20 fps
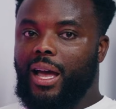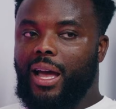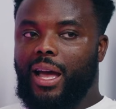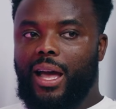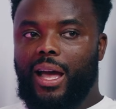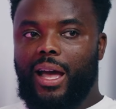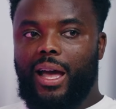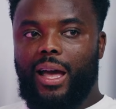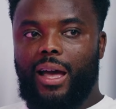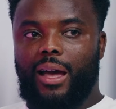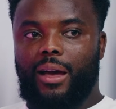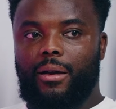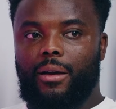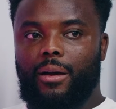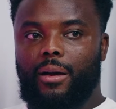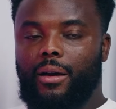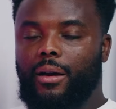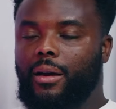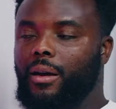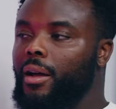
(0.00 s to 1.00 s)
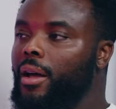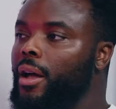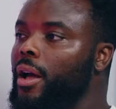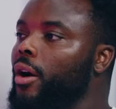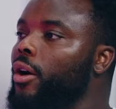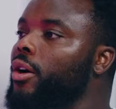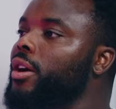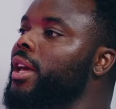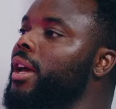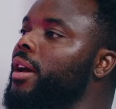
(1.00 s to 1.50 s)
Anyway. And I think
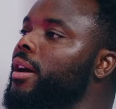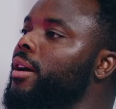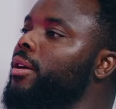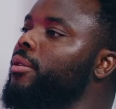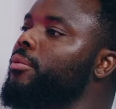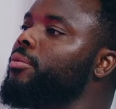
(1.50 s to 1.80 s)
what hurt me.